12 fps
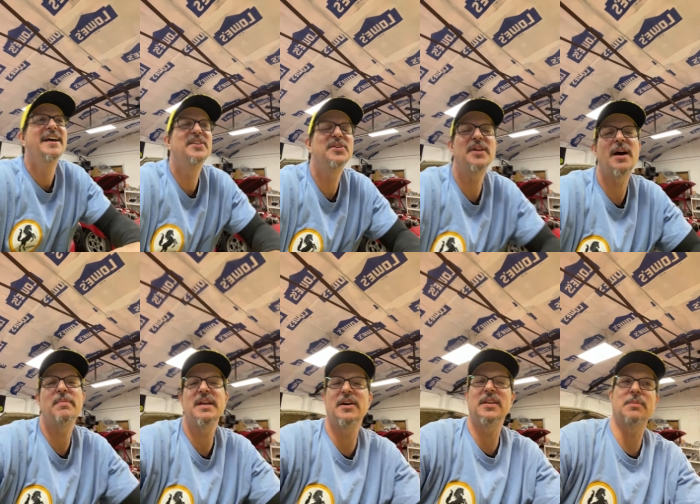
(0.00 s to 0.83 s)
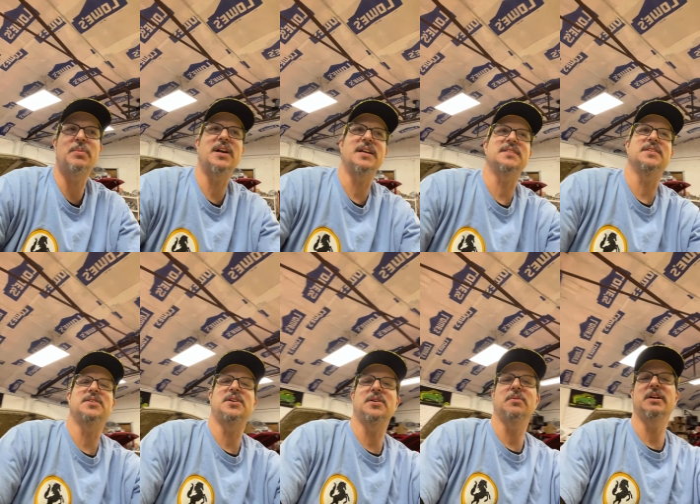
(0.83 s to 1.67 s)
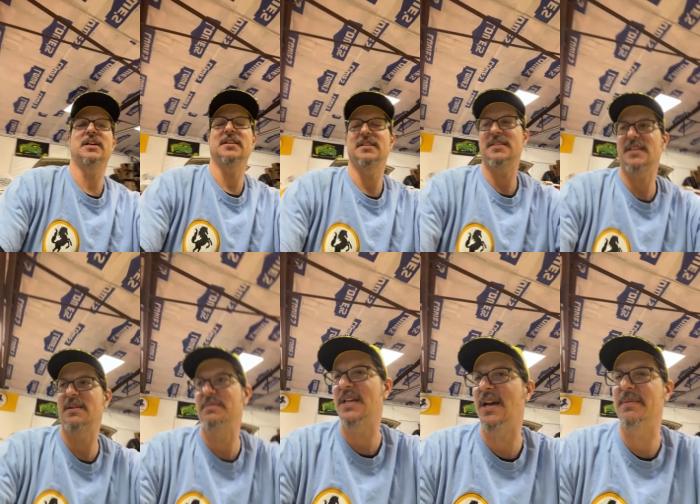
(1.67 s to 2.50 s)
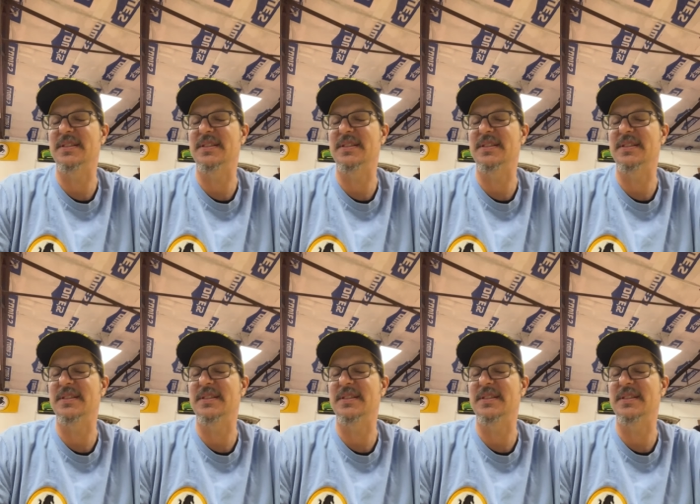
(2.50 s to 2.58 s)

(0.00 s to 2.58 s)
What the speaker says: Do not be on the brakes and turn the wheel at the same time.